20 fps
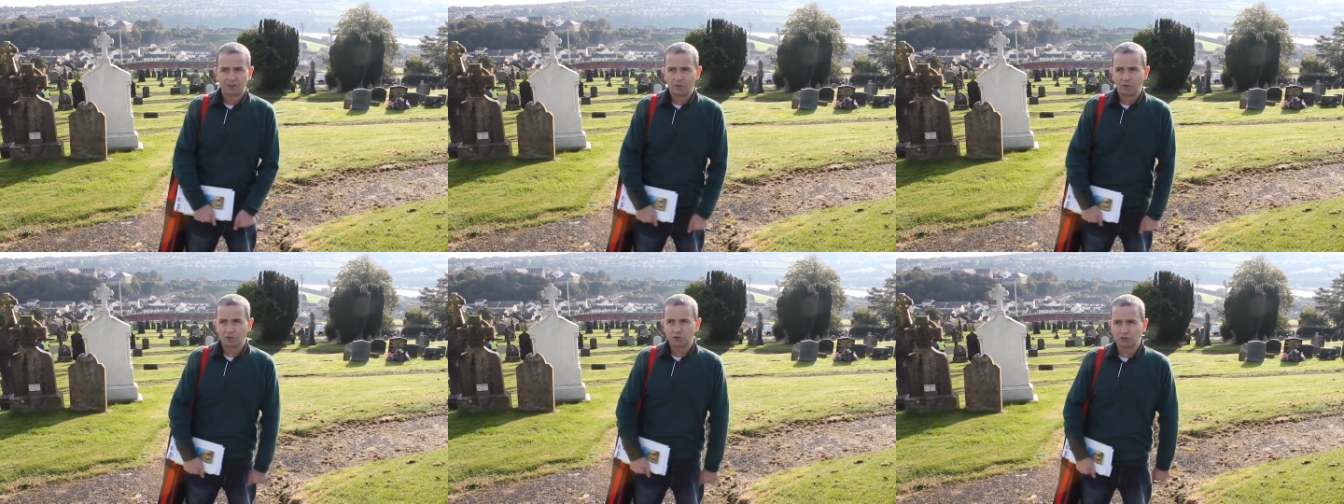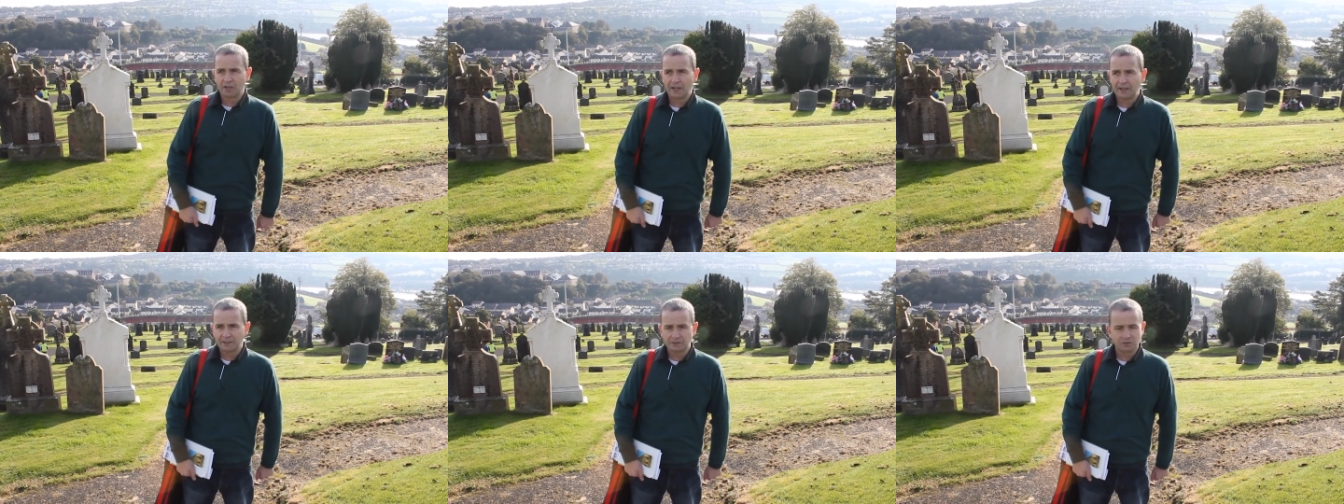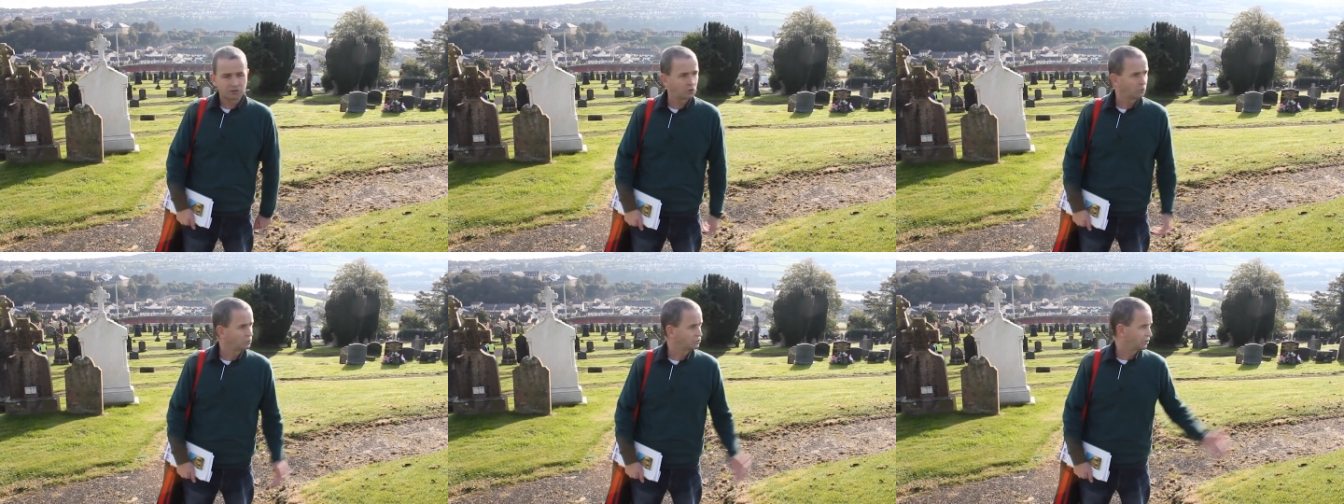there's
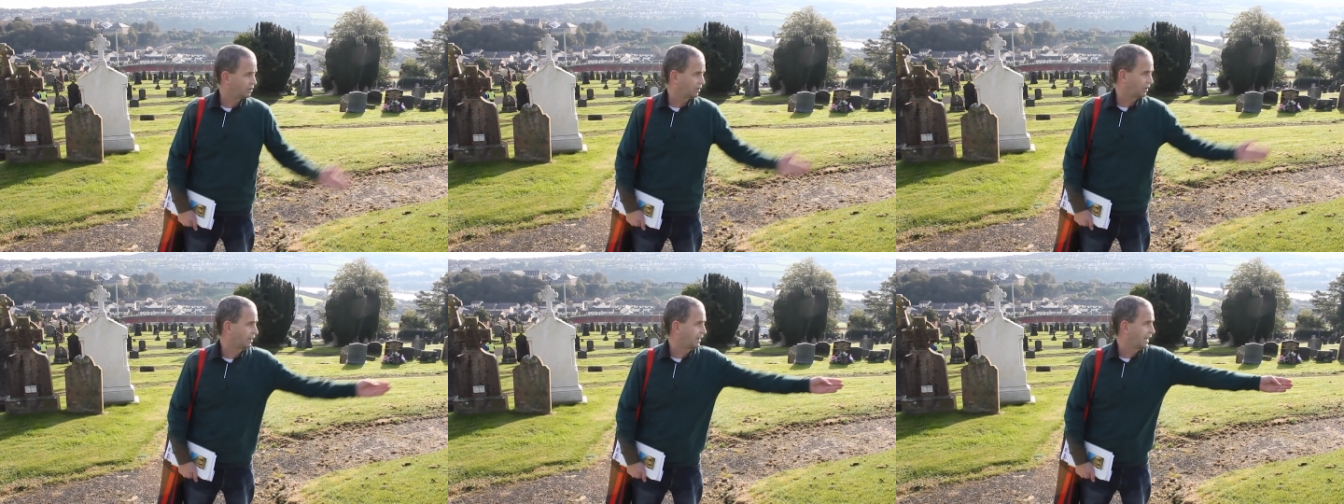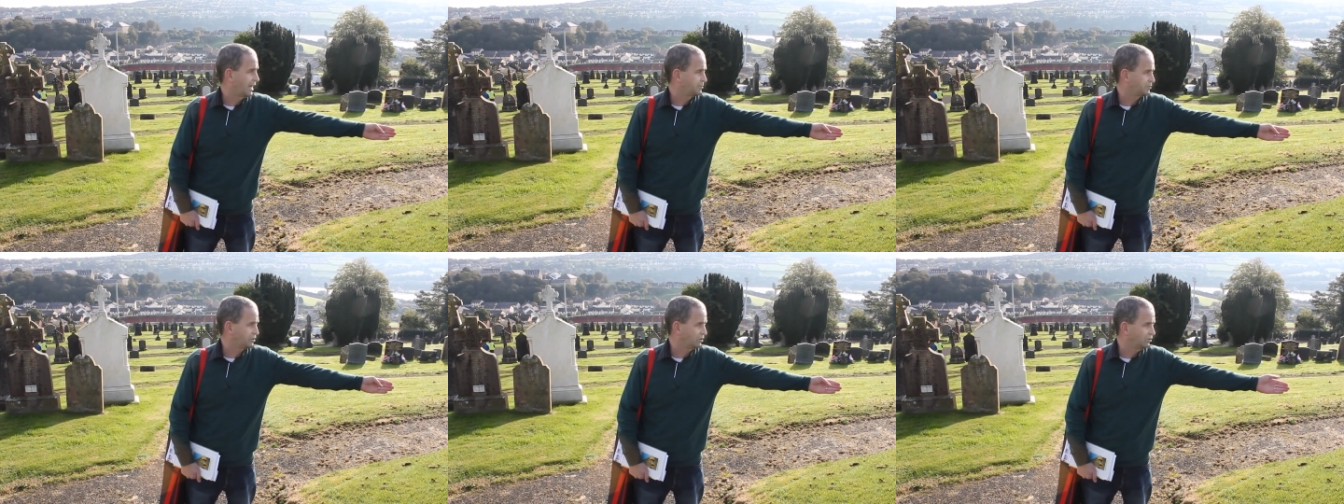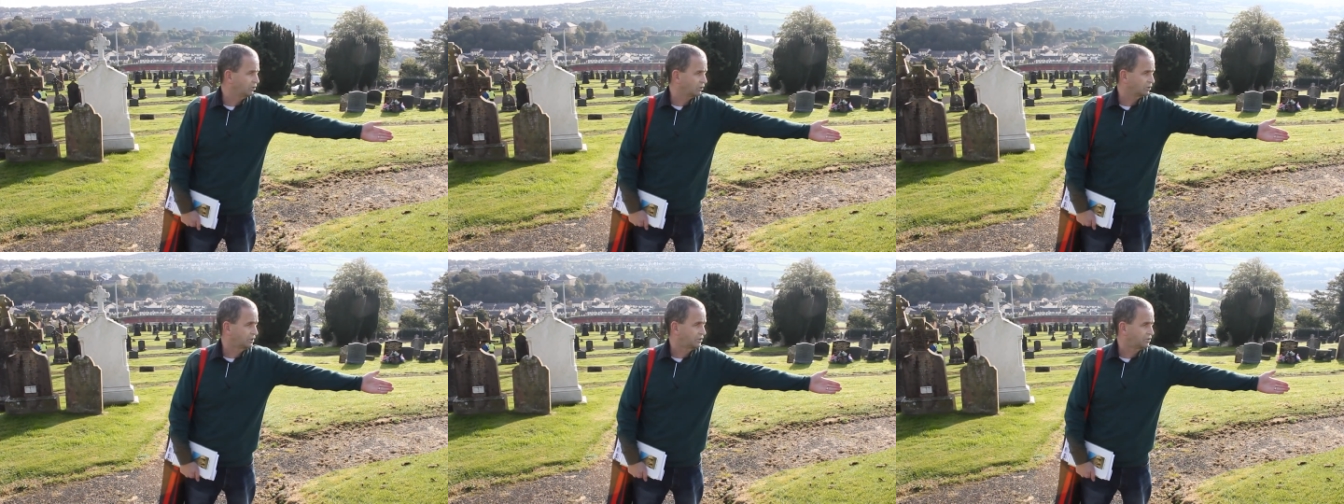headstones are collapsing.
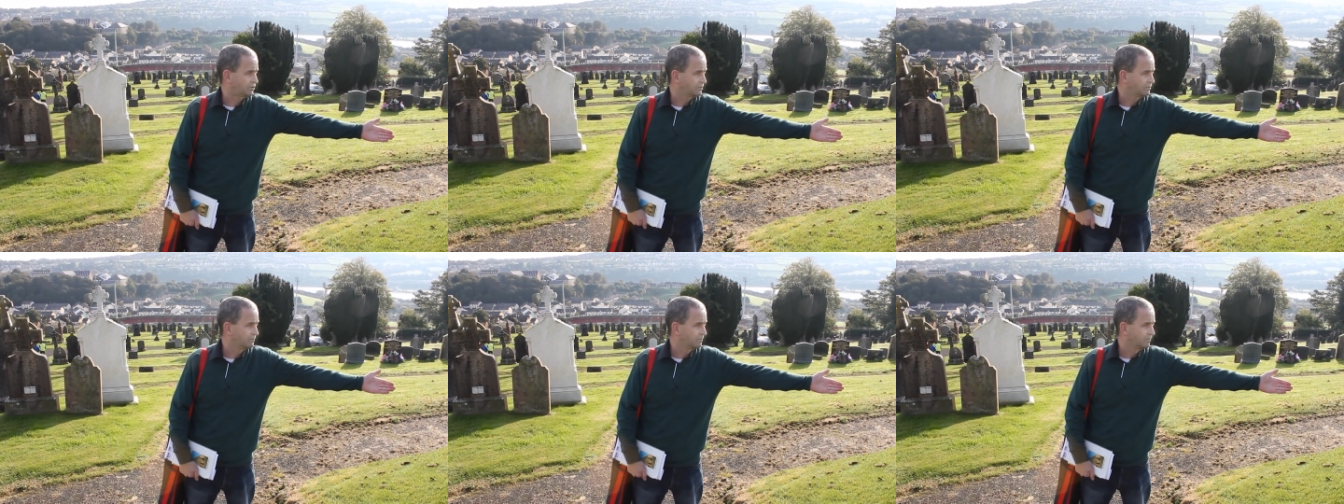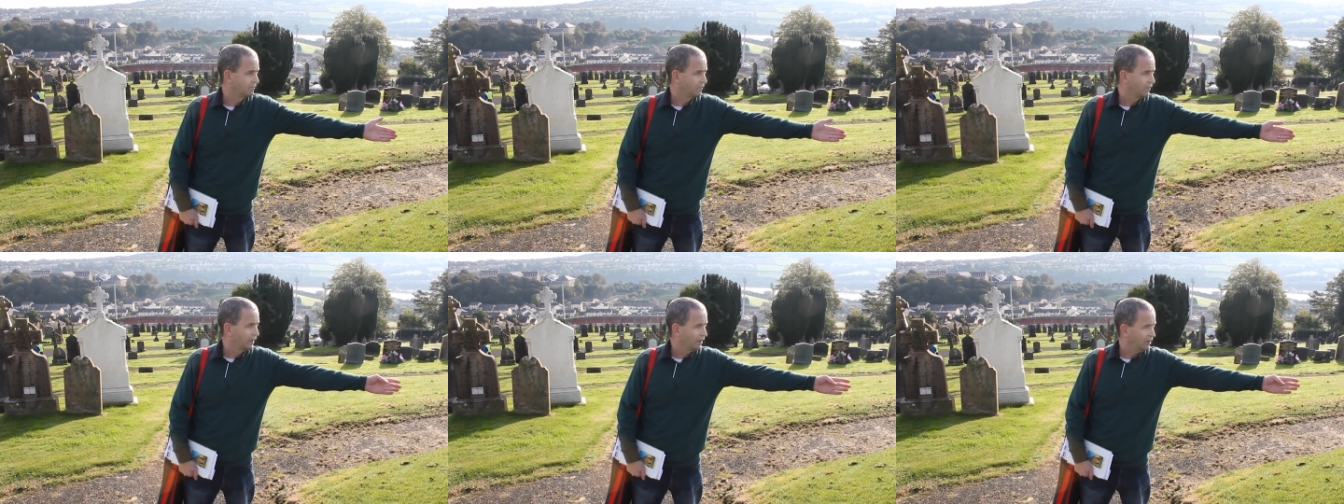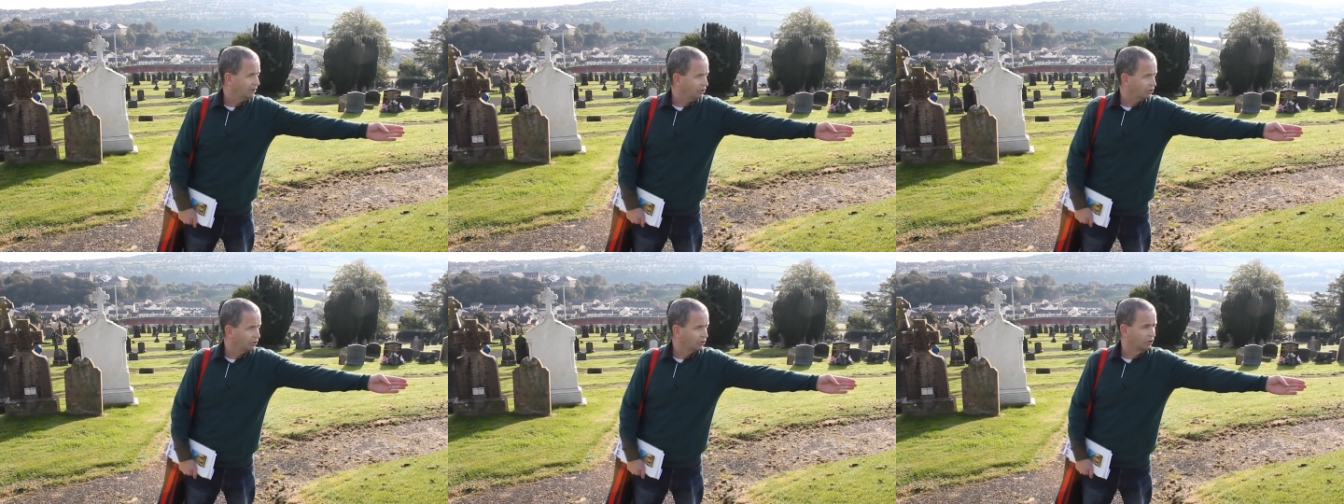Look at this.
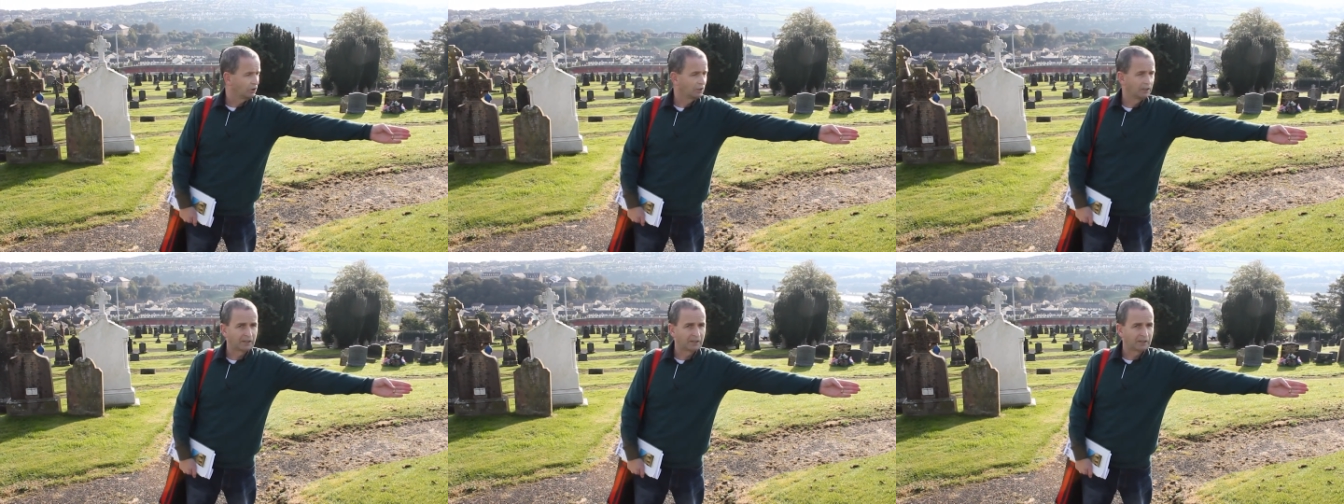And look at all the